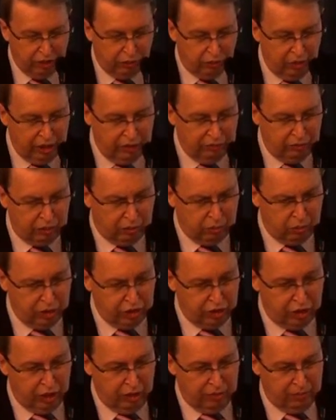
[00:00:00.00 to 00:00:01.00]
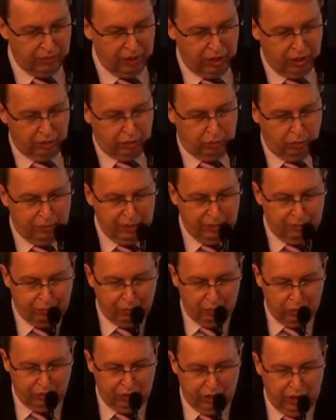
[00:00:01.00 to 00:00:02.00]
to live with wisdom, to be
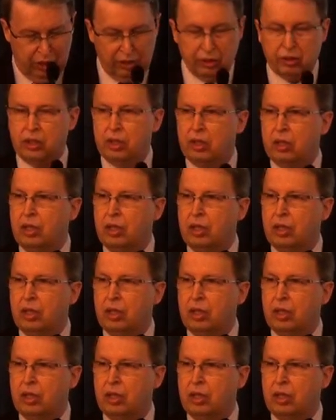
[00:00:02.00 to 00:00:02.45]
prudent.